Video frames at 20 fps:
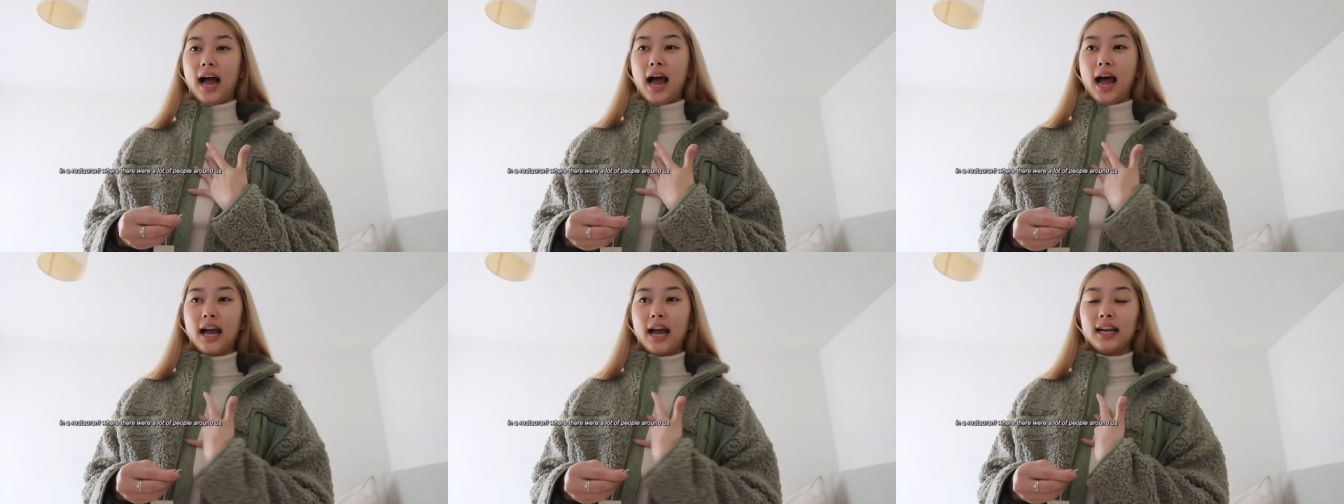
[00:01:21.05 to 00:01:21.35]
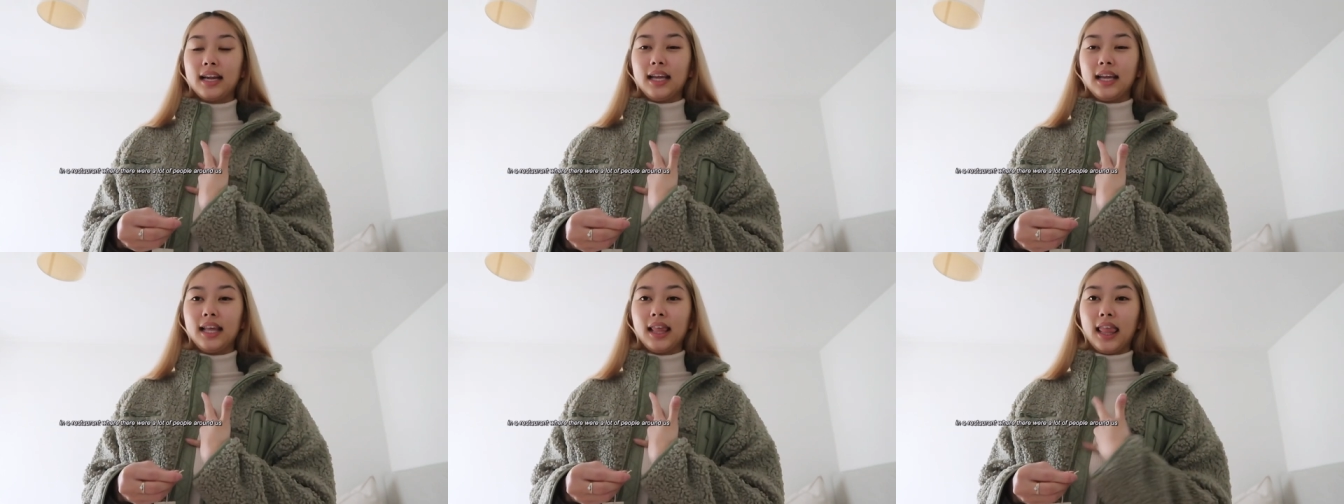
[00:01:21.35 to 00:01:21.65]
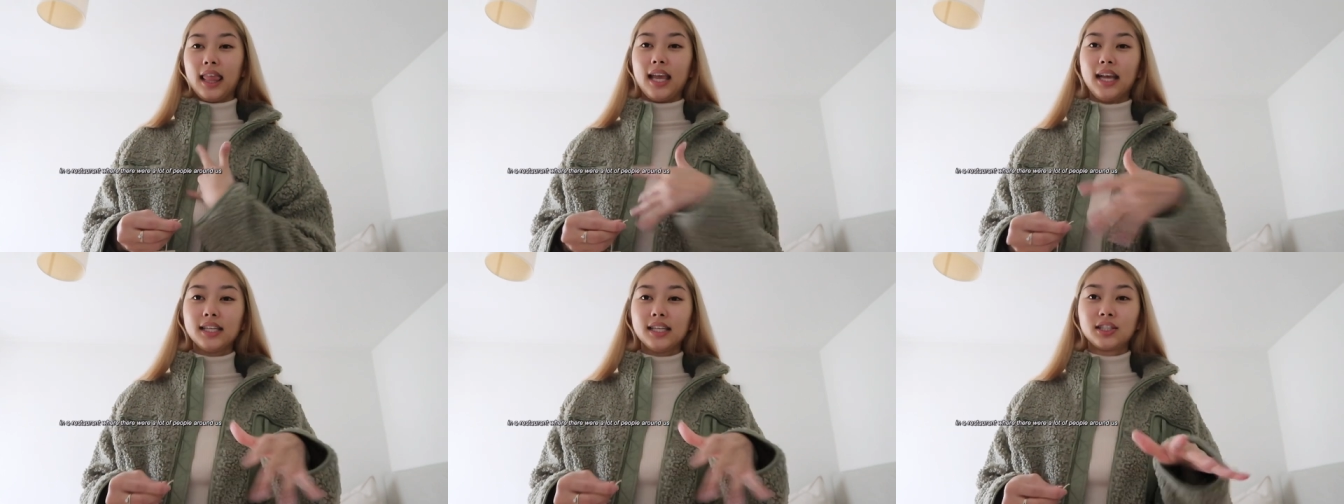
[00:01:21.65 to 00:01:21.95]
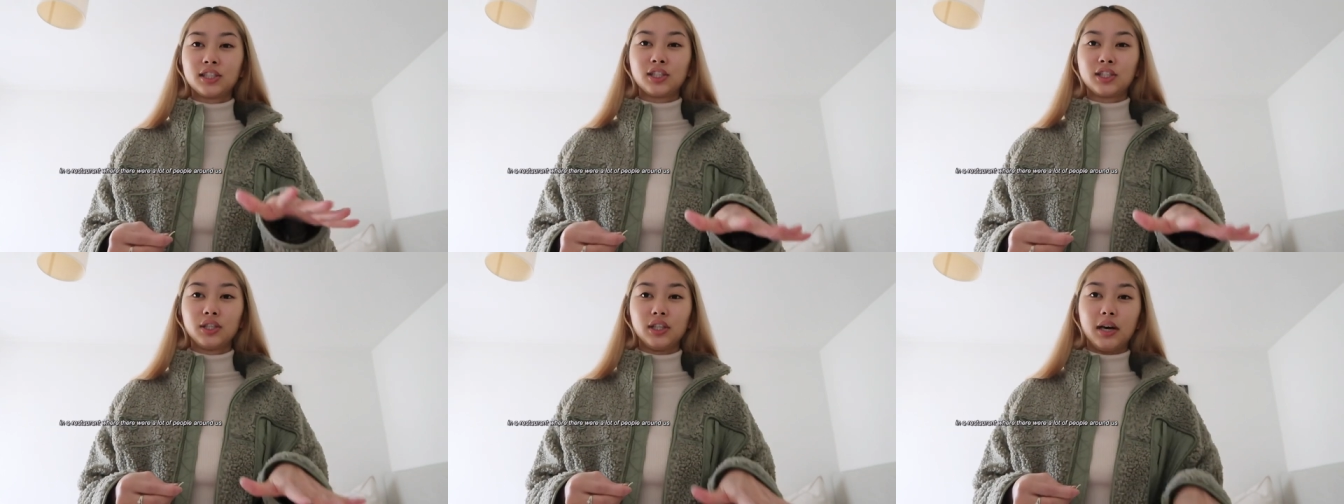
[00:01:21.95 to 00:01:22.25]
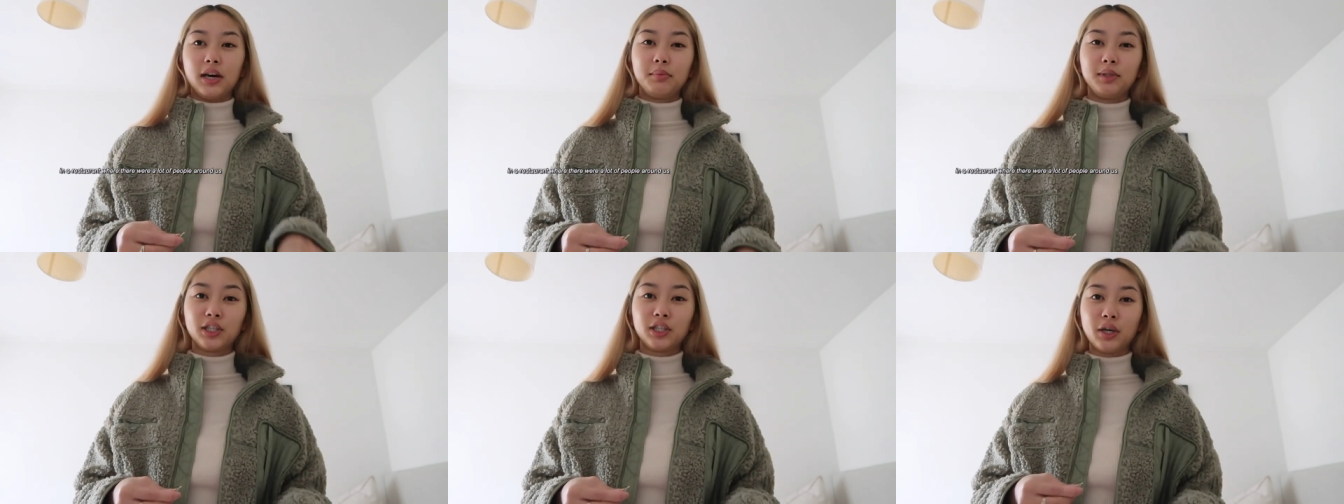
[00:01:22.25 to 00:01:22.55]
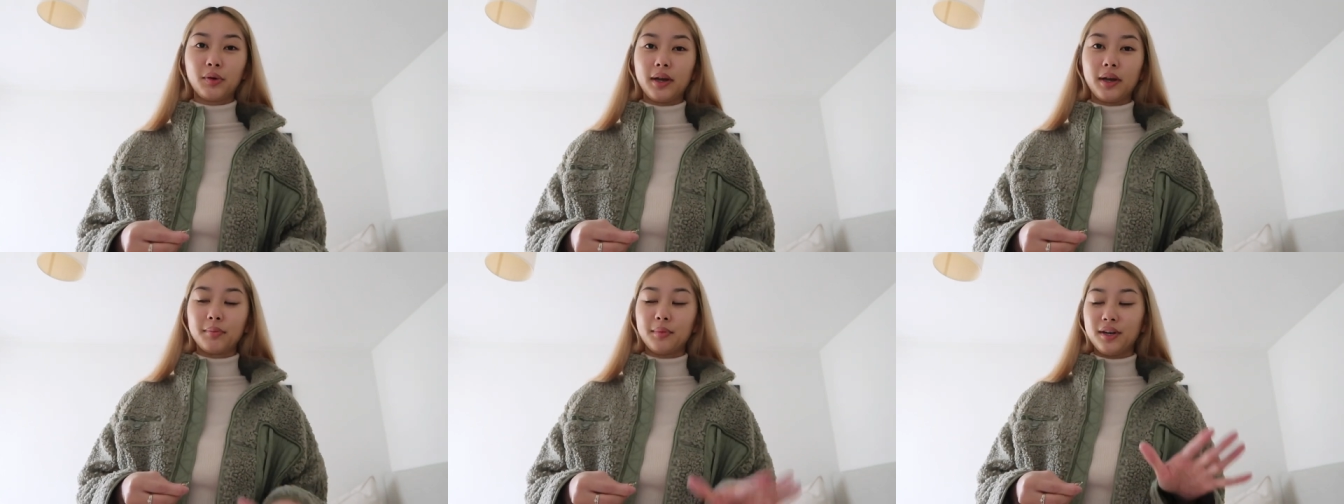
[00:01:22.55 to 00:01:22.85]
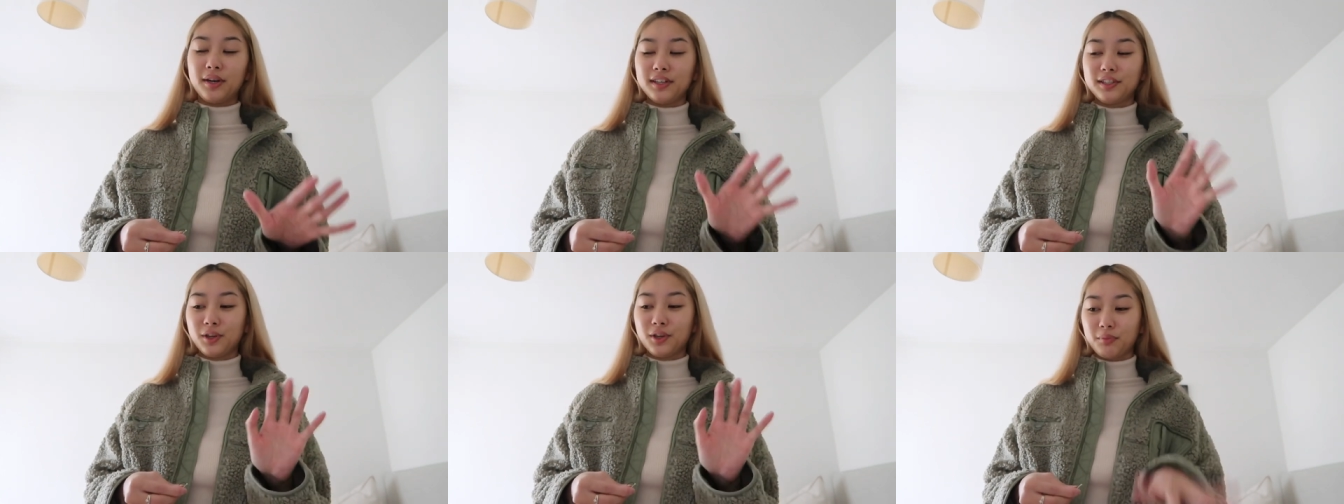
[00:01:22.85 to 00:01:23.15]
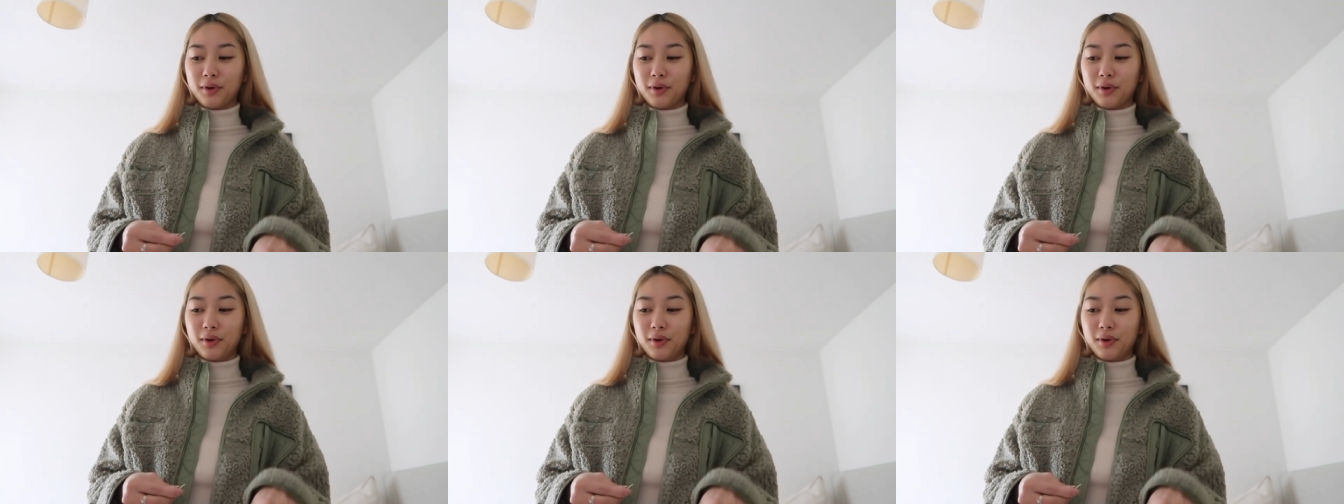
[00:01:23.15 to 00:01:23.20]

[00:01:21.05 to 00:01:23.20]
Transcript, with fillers: I think it should not be showing but